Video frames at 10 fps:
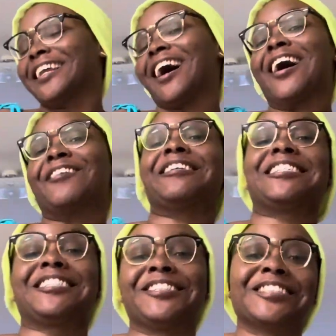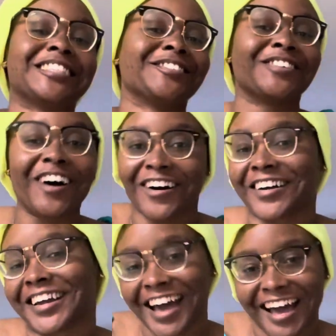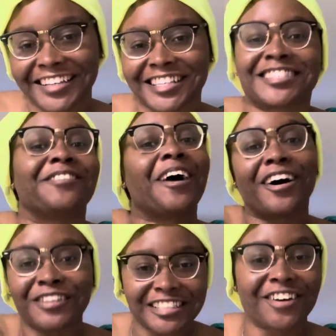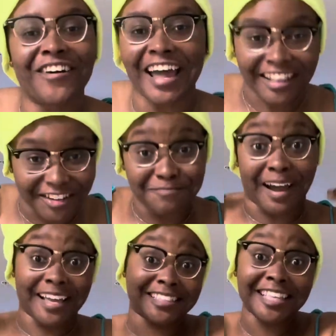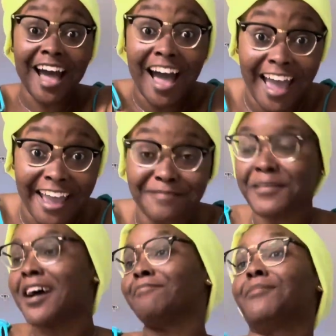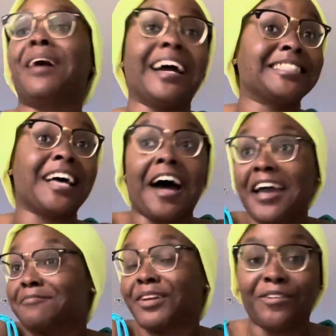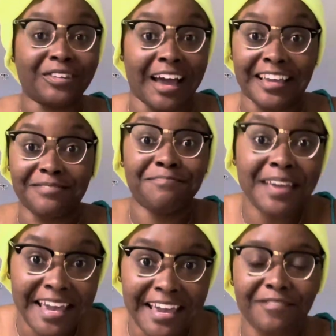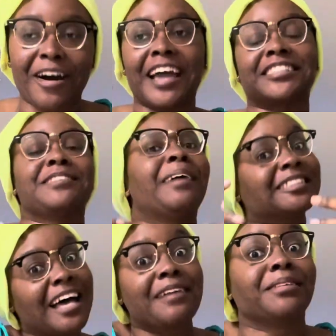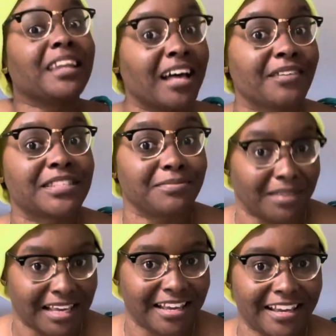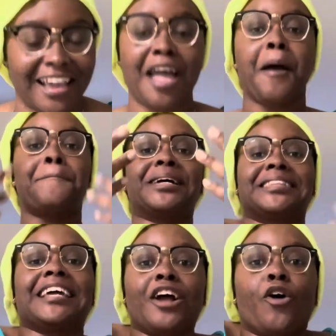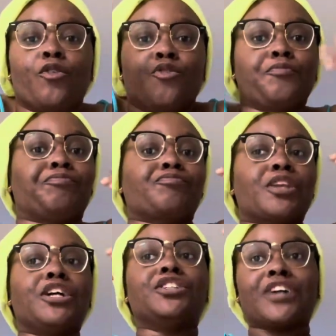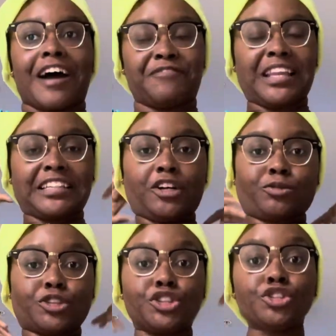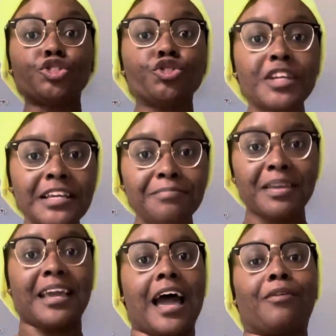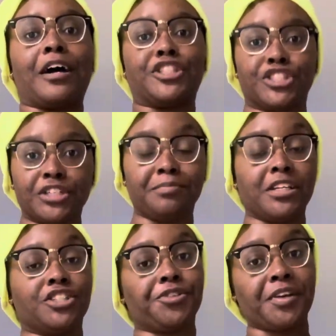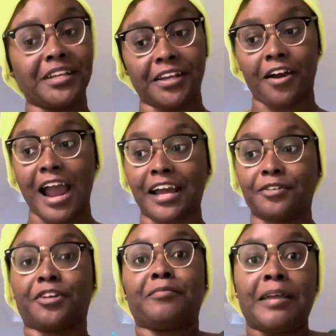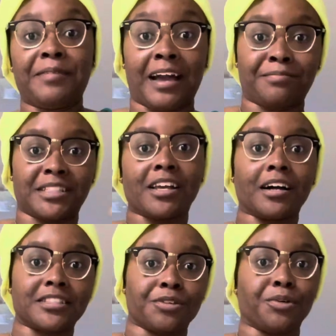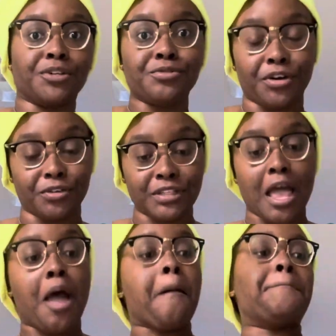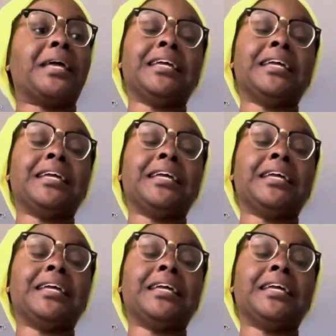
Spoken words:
and I always choose the wrong guys because I'm always going after my type, but my type don't like me. Well, actually, my type loves me, but they don't. I feel like they don't treat me how I should be treated, or I don't know. Maybe I'm the toxic one. Who knows? But